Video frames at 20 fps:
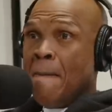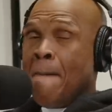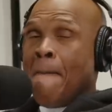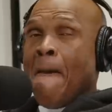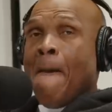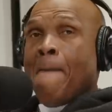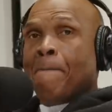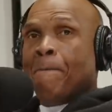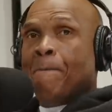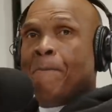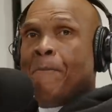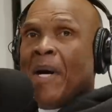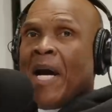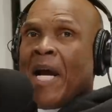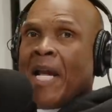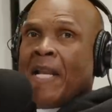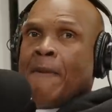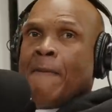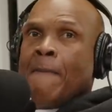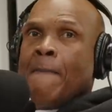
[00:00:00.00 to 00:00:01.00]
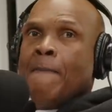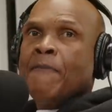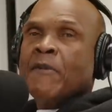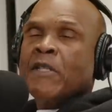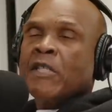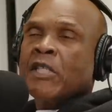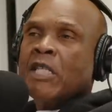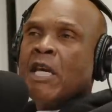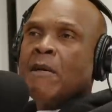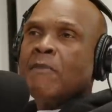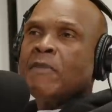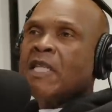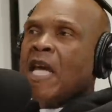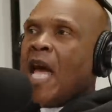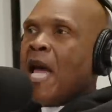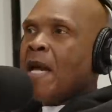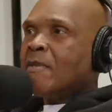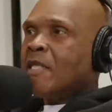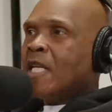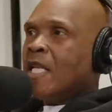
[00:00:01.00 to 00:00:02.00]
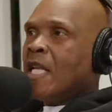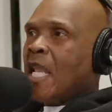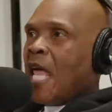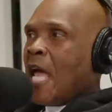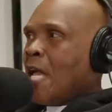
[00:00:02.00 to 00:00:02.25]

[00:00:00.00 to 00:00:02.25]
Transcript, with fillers: Yeah. But sometimes in